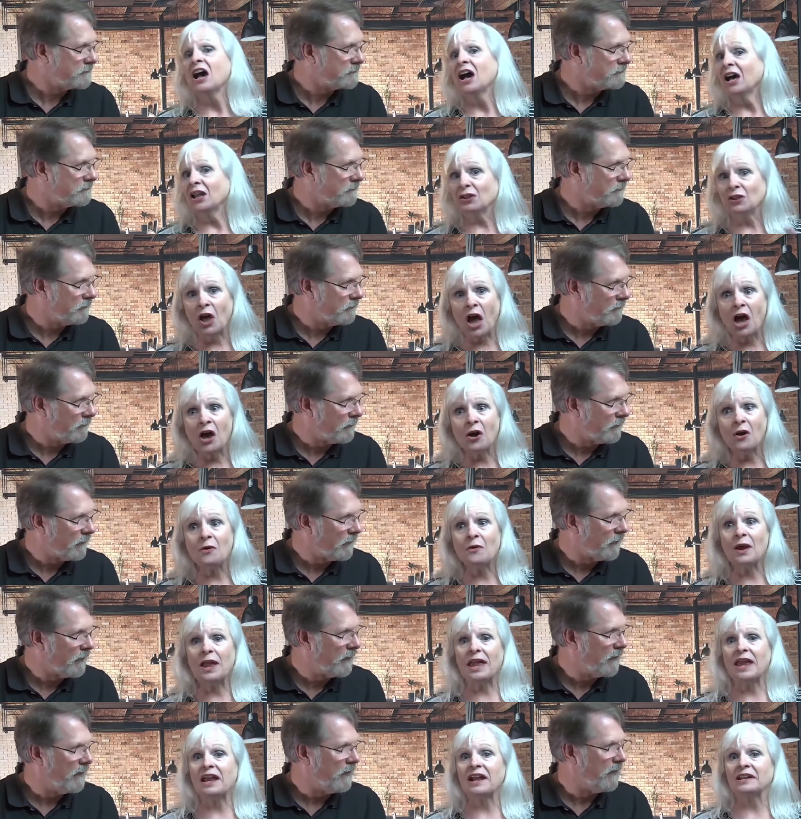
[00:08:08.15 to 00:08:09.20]

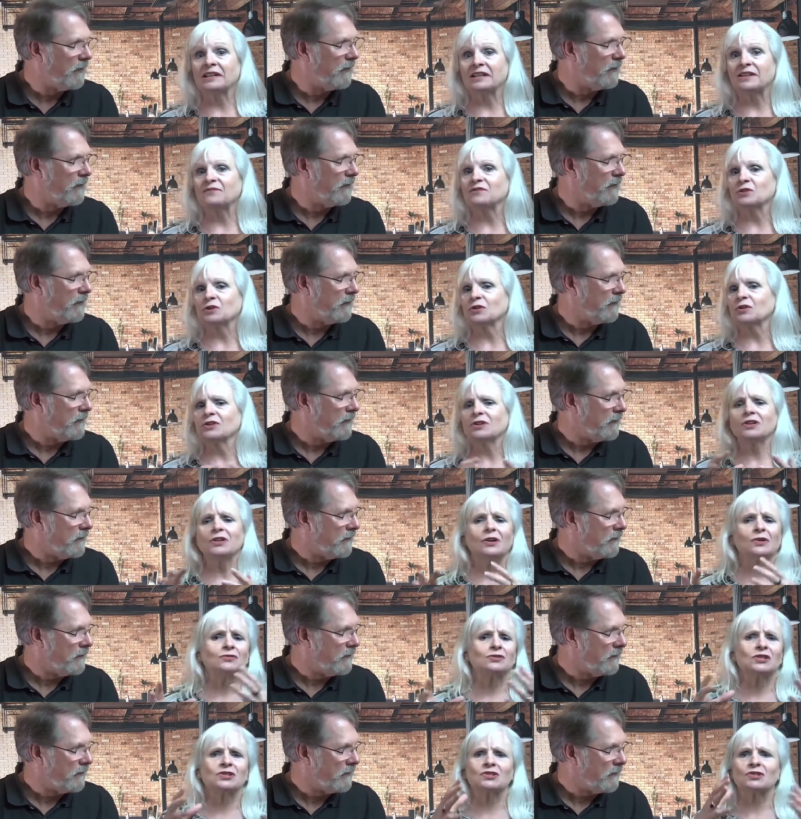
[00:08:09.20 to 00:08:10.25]
Speaker 1: hello. And if you're you
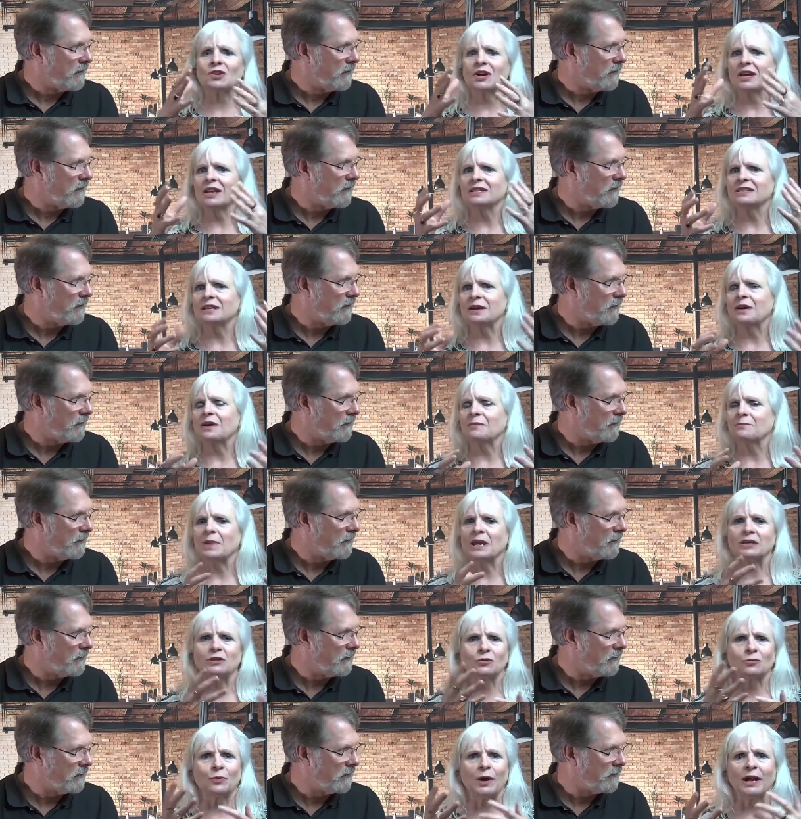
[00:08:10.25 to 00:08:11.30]
know just trying to
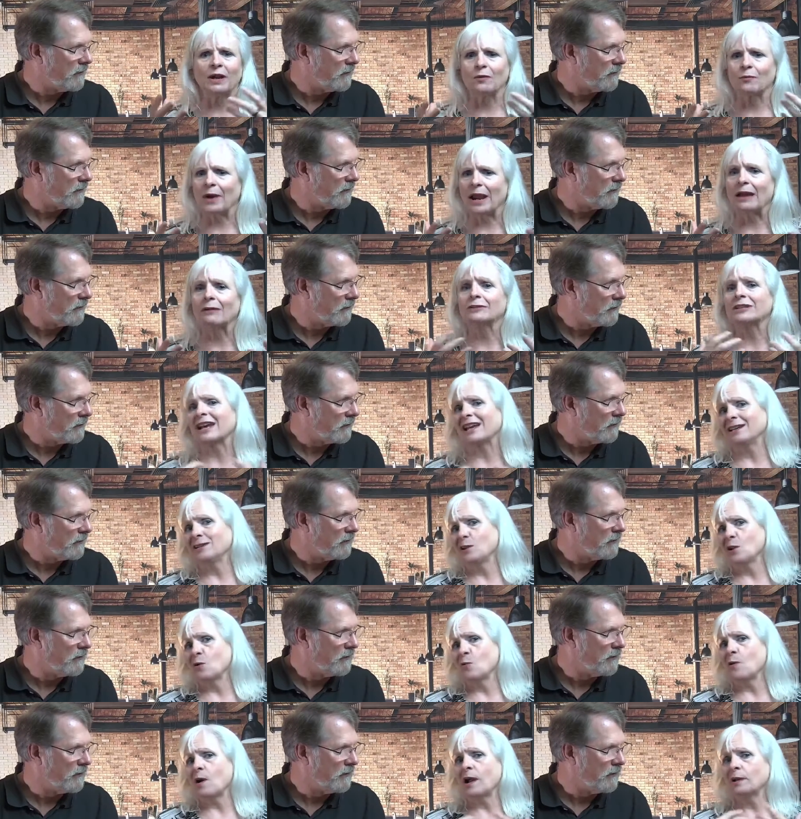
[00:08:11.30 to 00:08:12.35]
make your way around, I
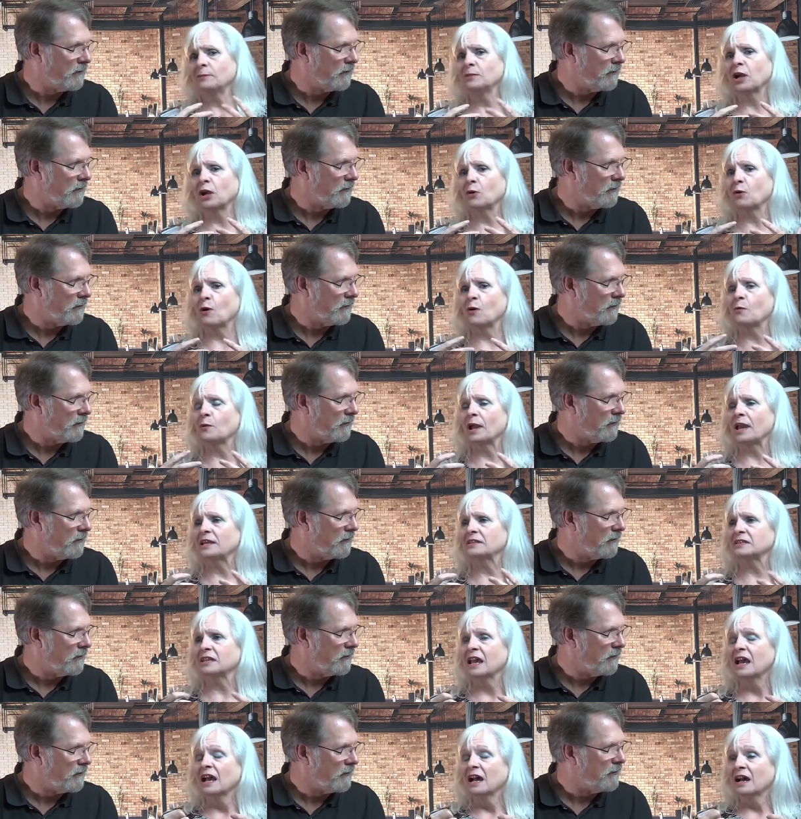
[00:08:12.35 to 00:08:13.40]
know I'm not
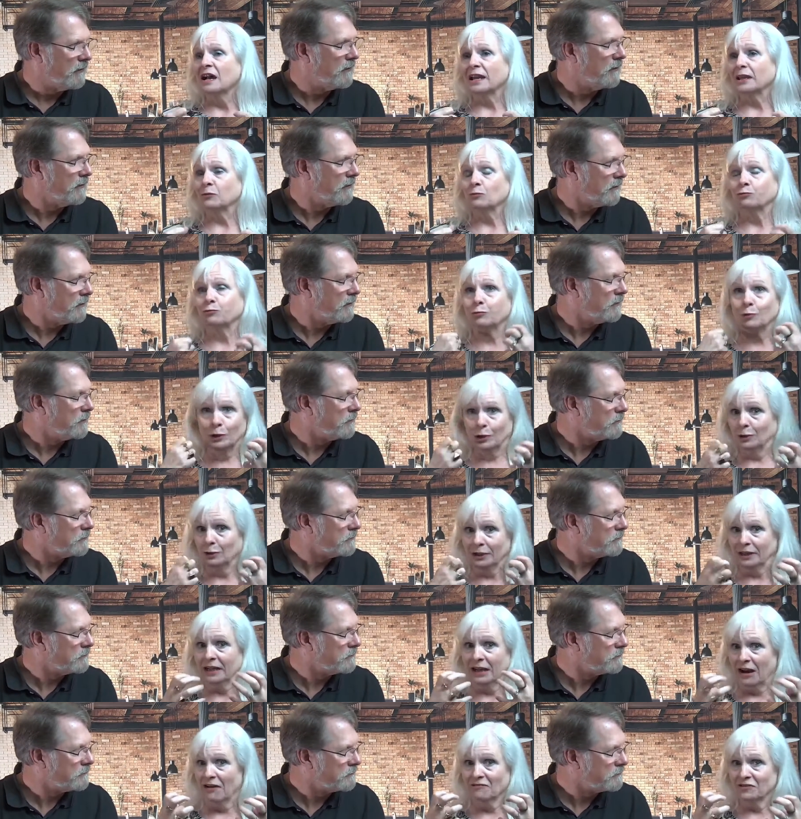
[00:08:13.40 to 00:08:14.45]
always like
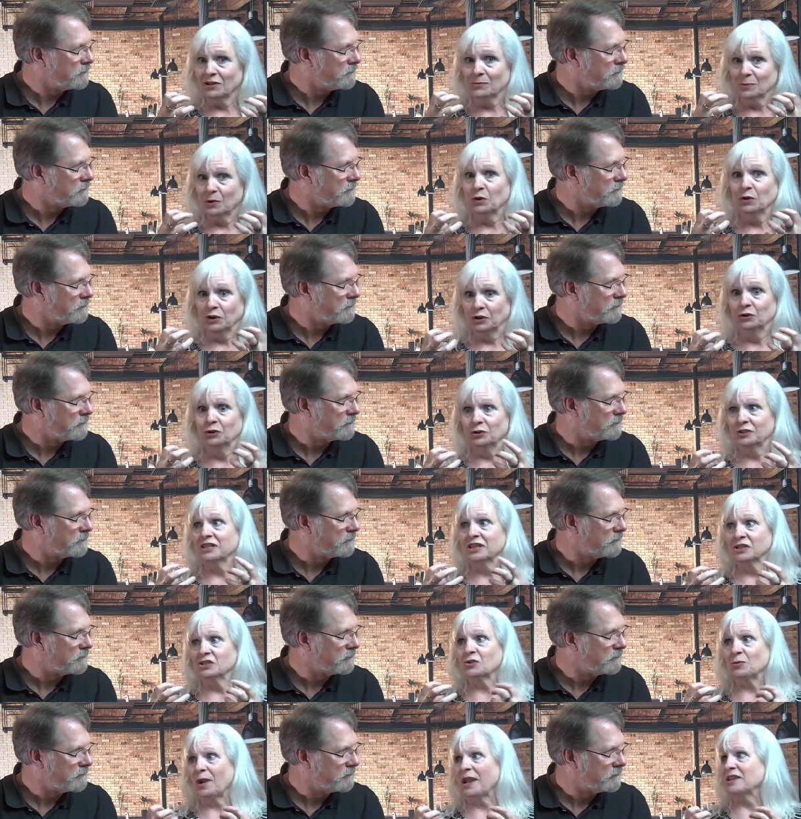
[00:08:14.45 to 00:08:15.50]
really comfortable in new
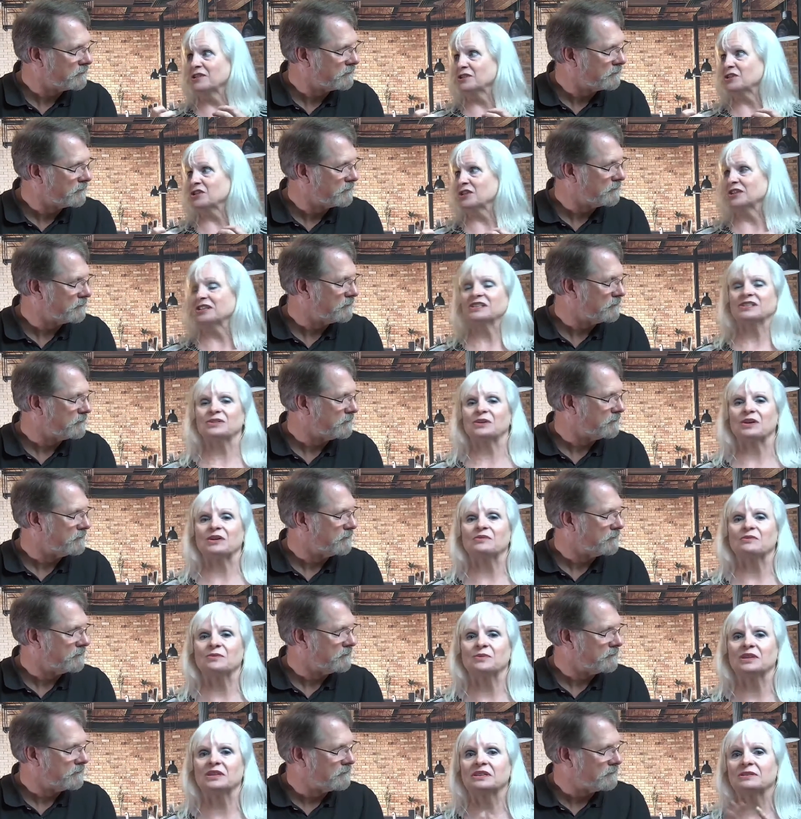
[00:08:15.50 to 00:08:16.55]
situations
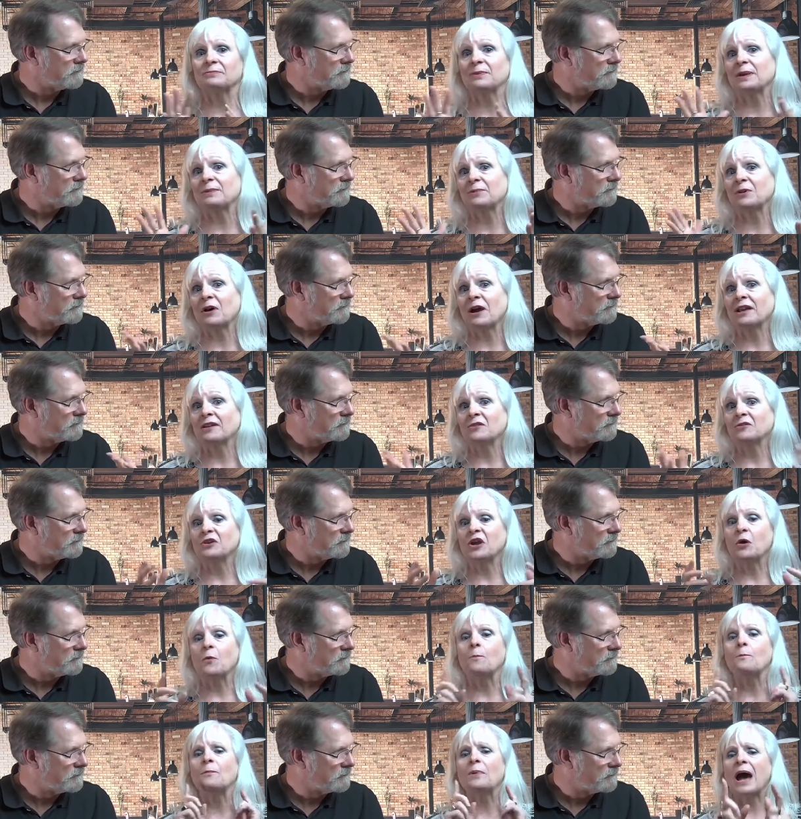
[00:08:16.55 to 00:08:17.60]
and with the people I don't
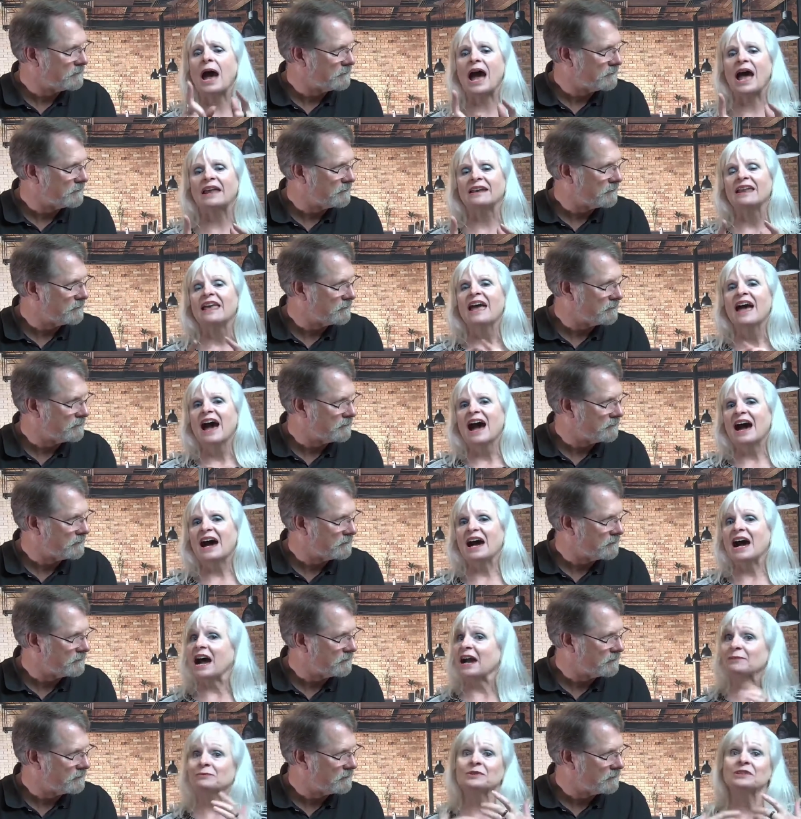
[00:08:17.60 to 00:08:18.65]
know, but
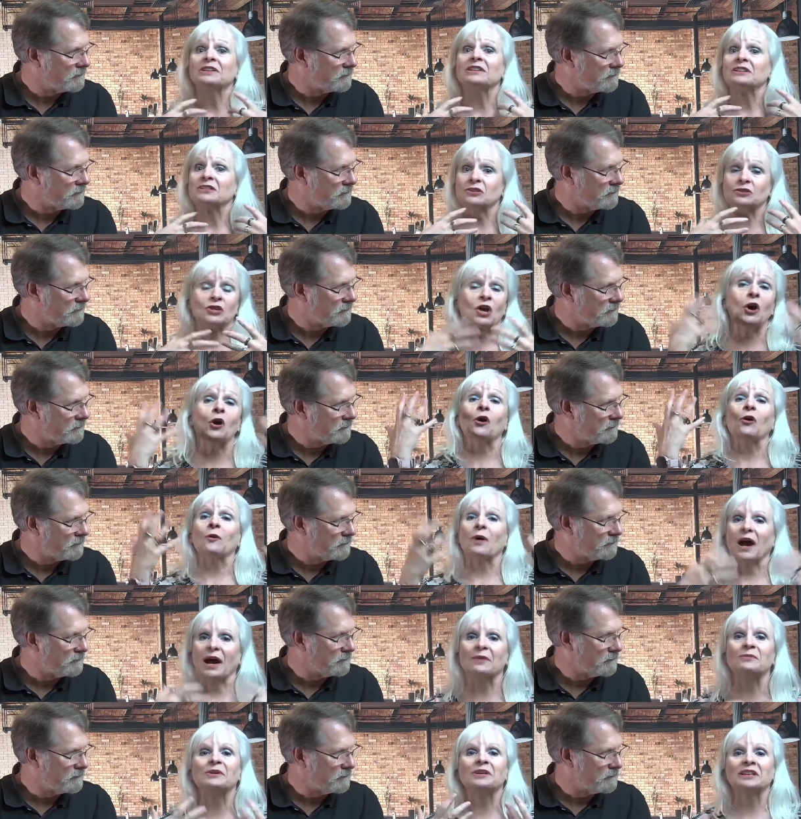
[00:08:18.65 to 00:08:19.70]
uh, I would so
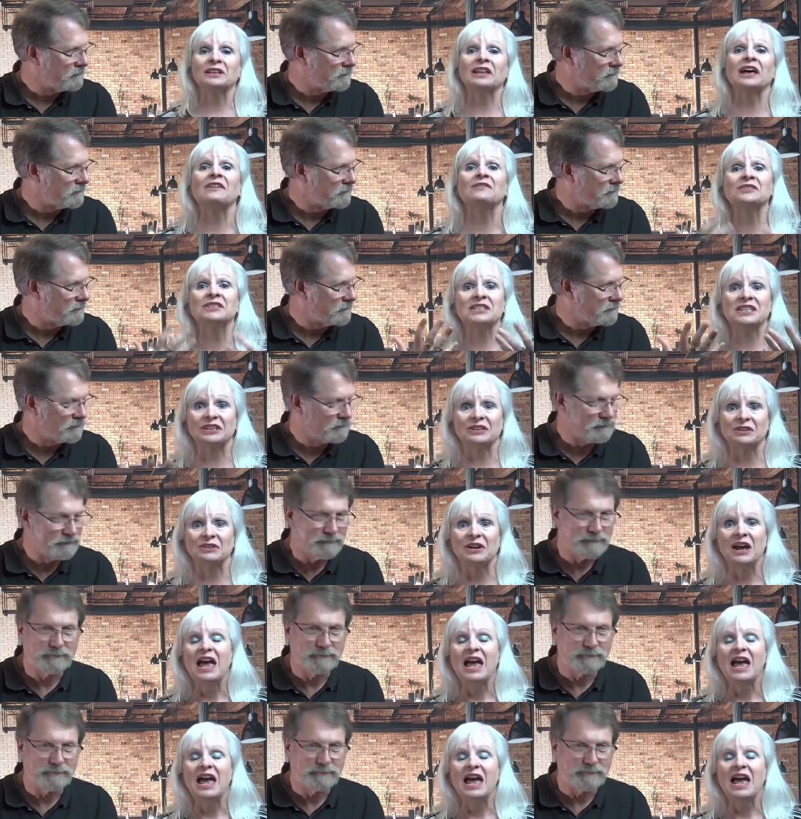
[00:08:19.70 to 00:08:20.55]
I would love to